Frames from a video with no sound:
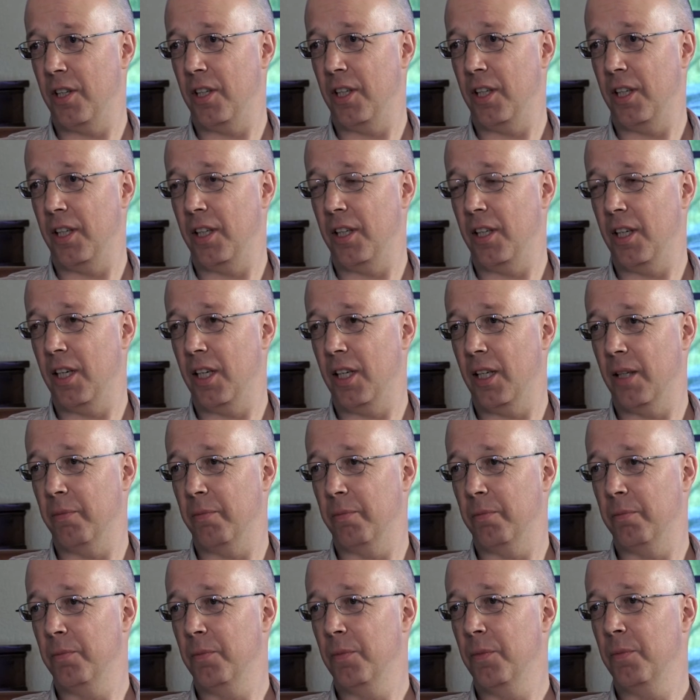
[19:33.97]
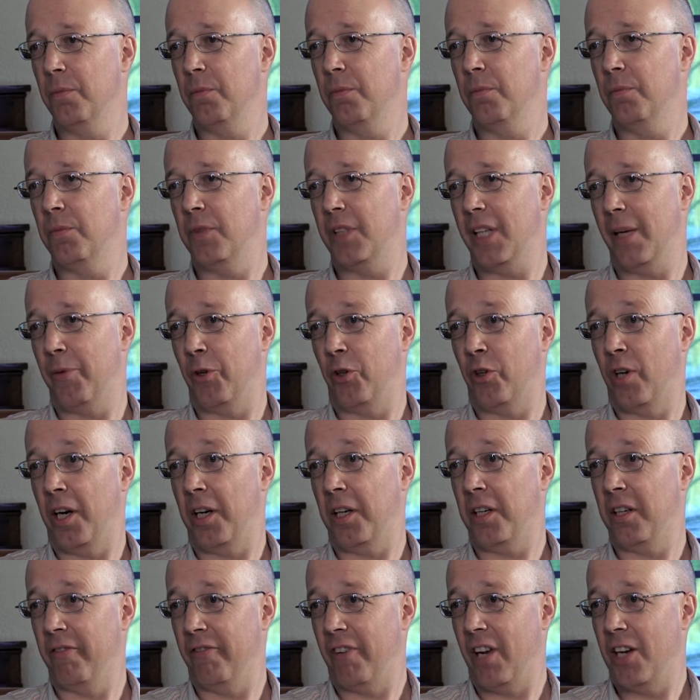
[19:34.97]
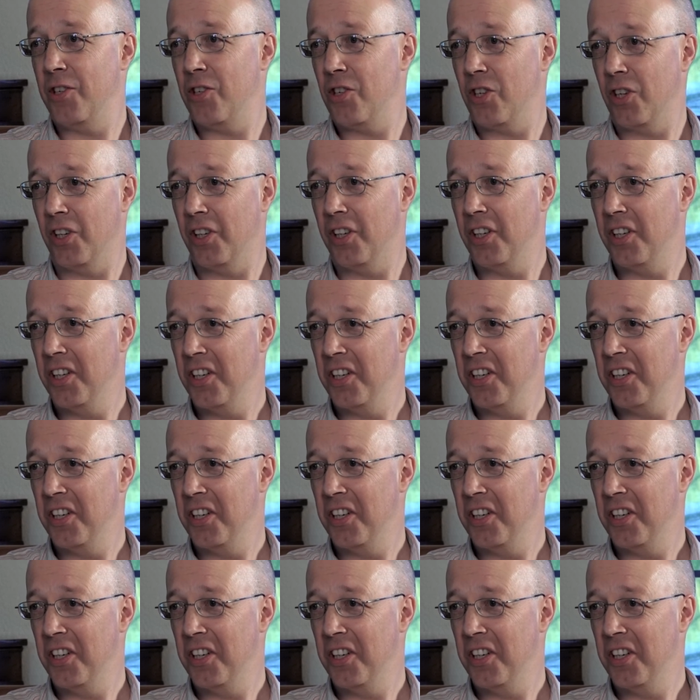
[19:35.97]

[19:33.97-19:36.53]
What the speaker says: the Democratic Convention.